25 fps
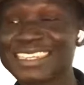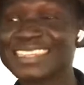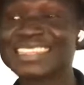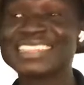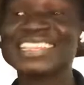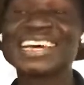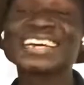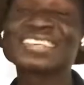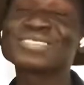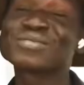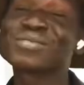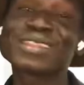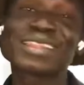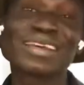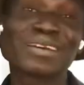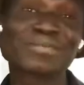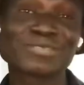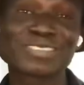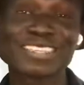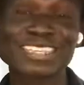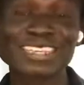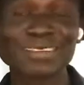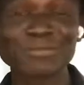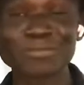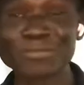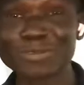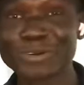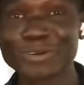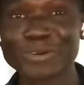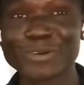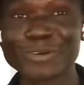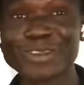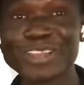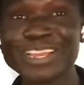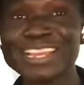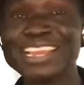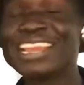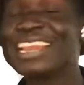That's what I'm seeing, bro.
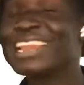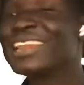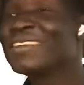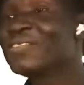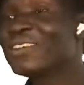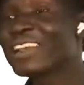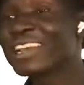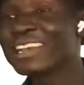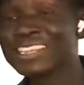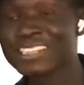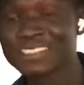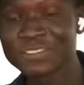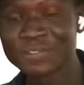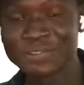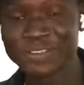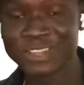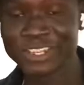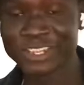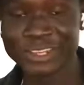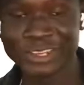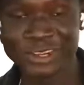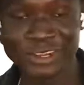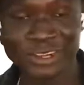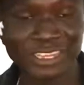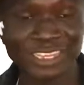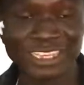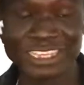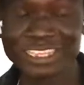Even his video.